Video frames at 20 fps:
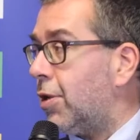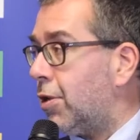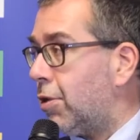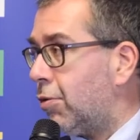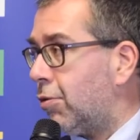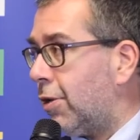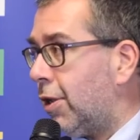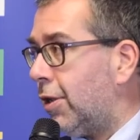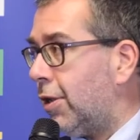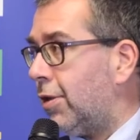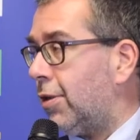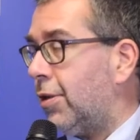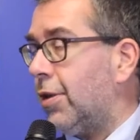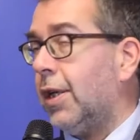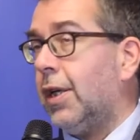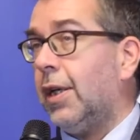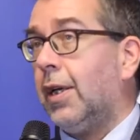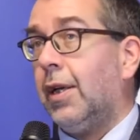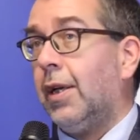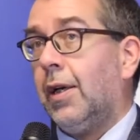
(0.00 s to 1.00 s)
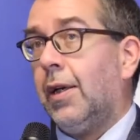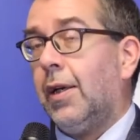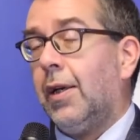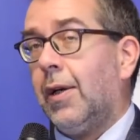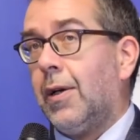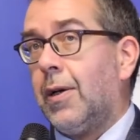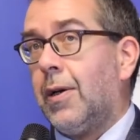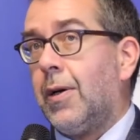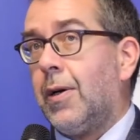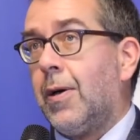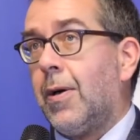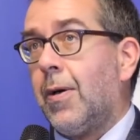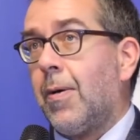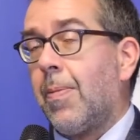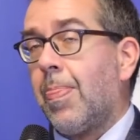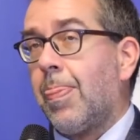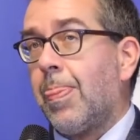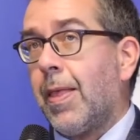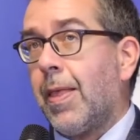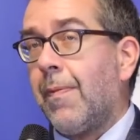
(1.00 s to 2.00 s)
this right.
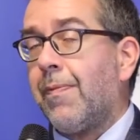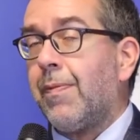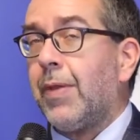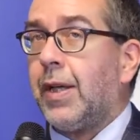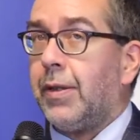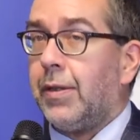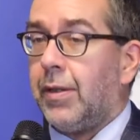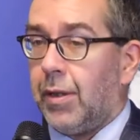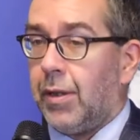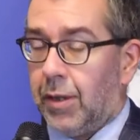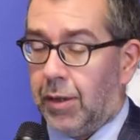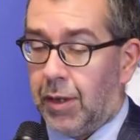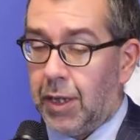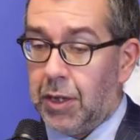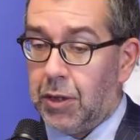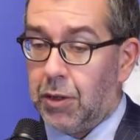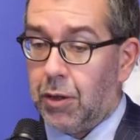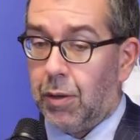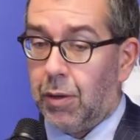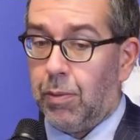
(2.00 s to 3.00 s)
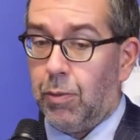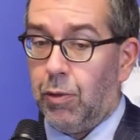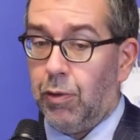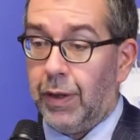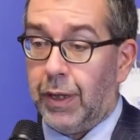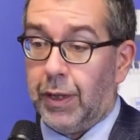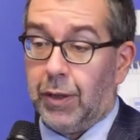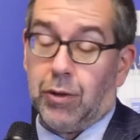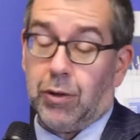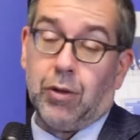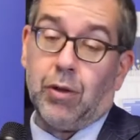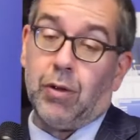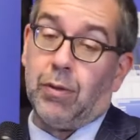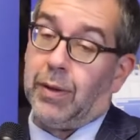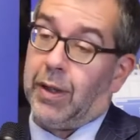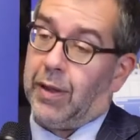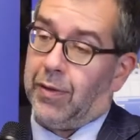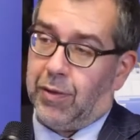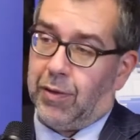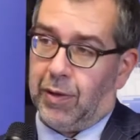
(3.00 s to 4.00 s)
Um, and, and, things are moving. So
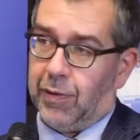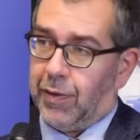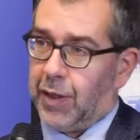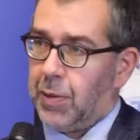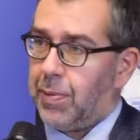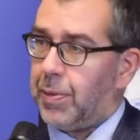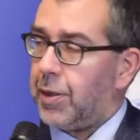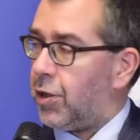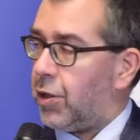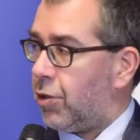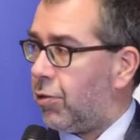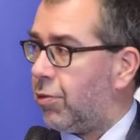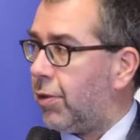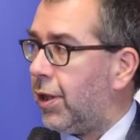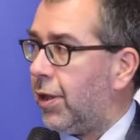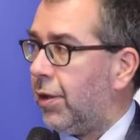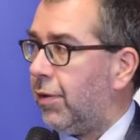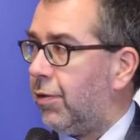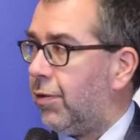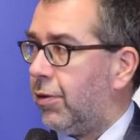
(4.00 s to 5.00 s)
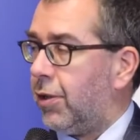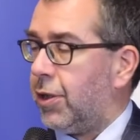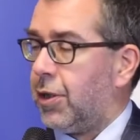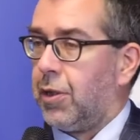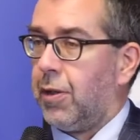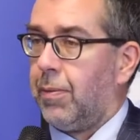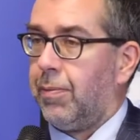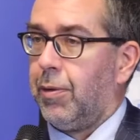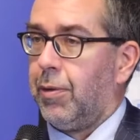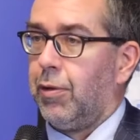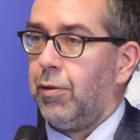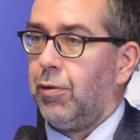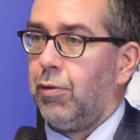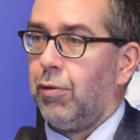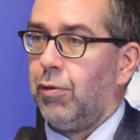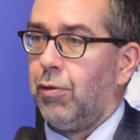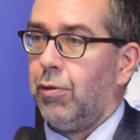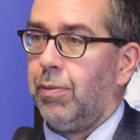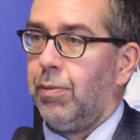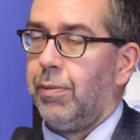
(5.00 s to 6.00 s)
we have investment screening, for example,
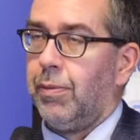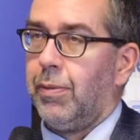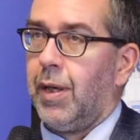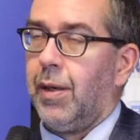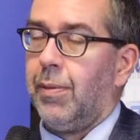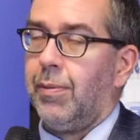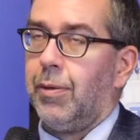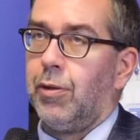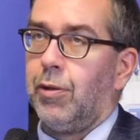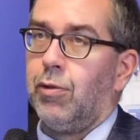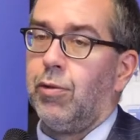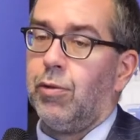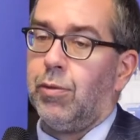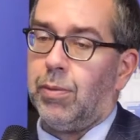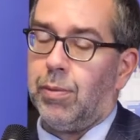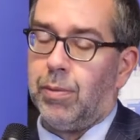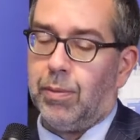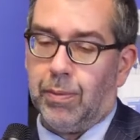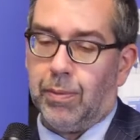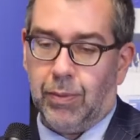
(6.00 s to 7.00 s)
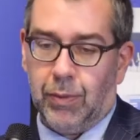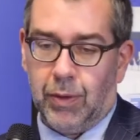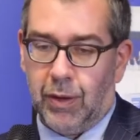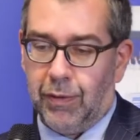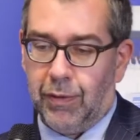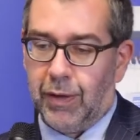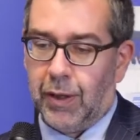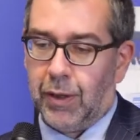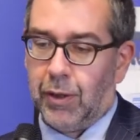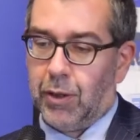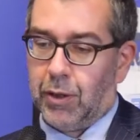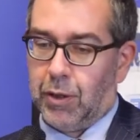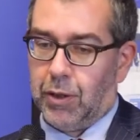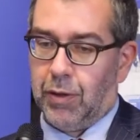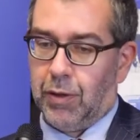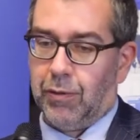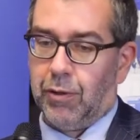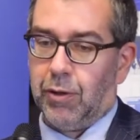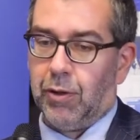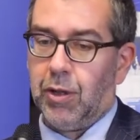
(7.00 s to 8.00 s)
to be able to defend our
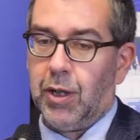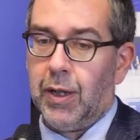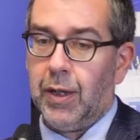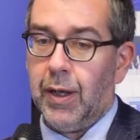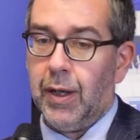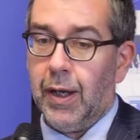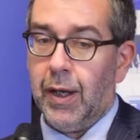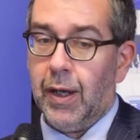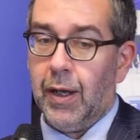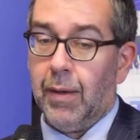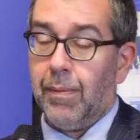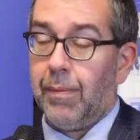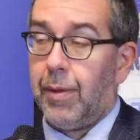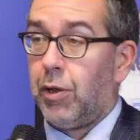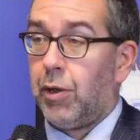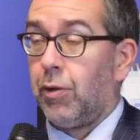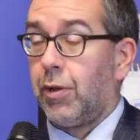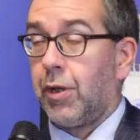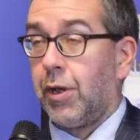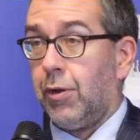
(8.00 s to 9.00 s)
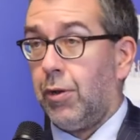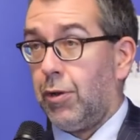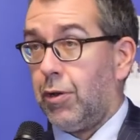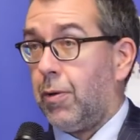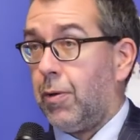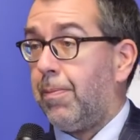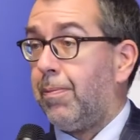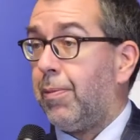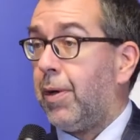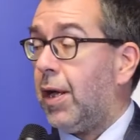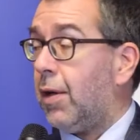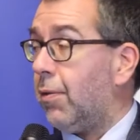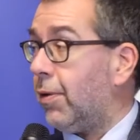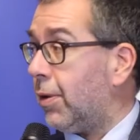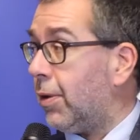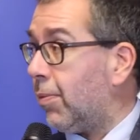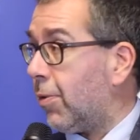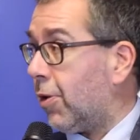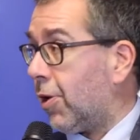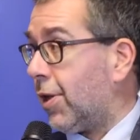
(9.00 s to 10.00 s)
sovereignty, but you can also play
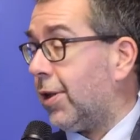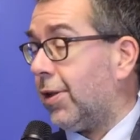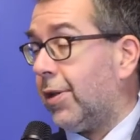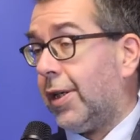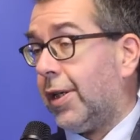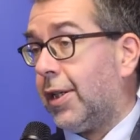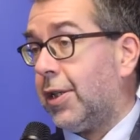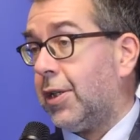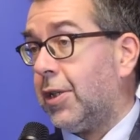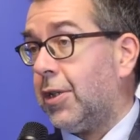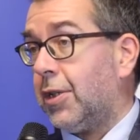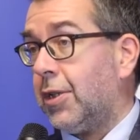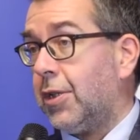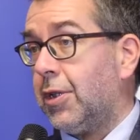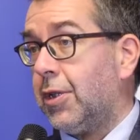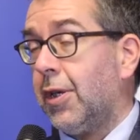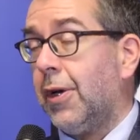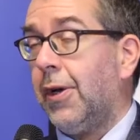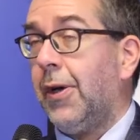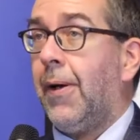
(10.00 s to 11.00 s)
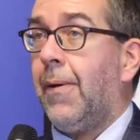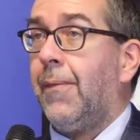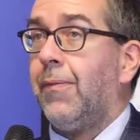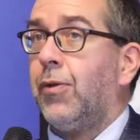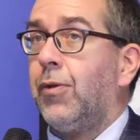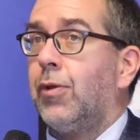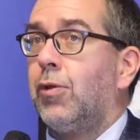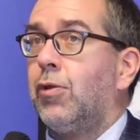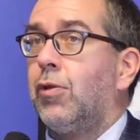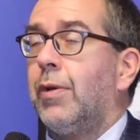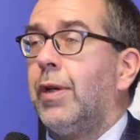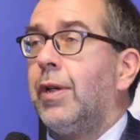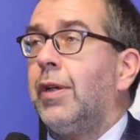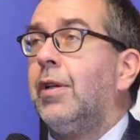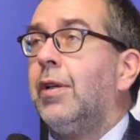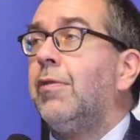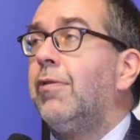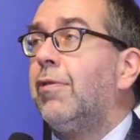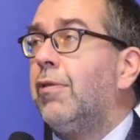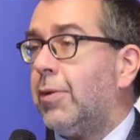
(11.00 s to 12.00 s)
with market access to try
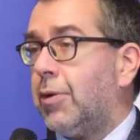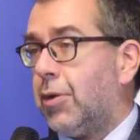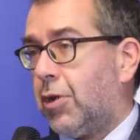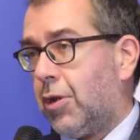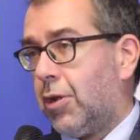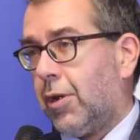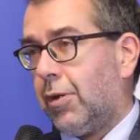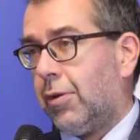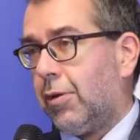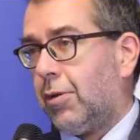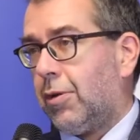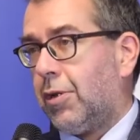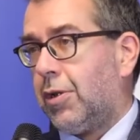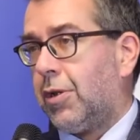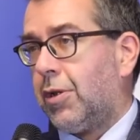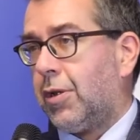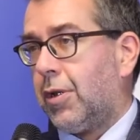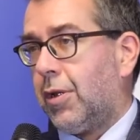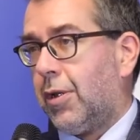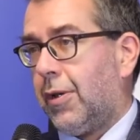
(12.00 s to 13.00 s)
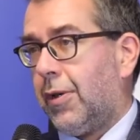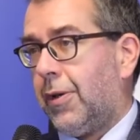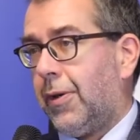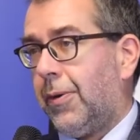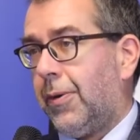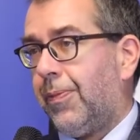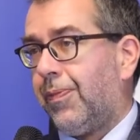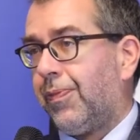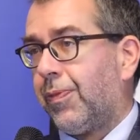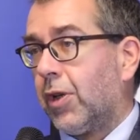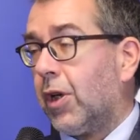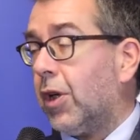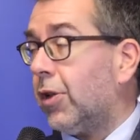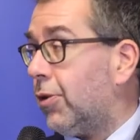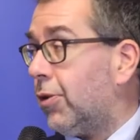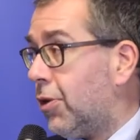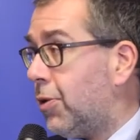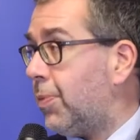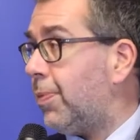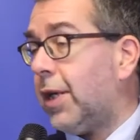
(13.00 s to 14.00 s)
and influence others um,
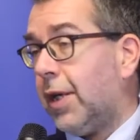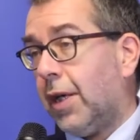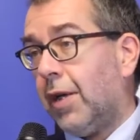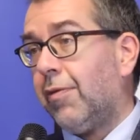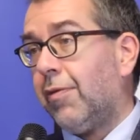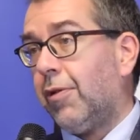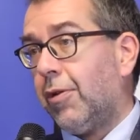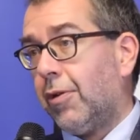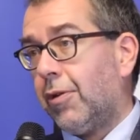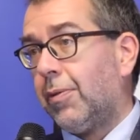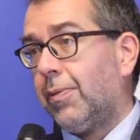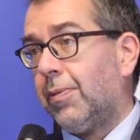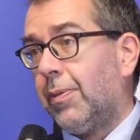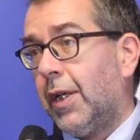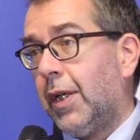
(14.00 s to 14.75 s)
others' behavior.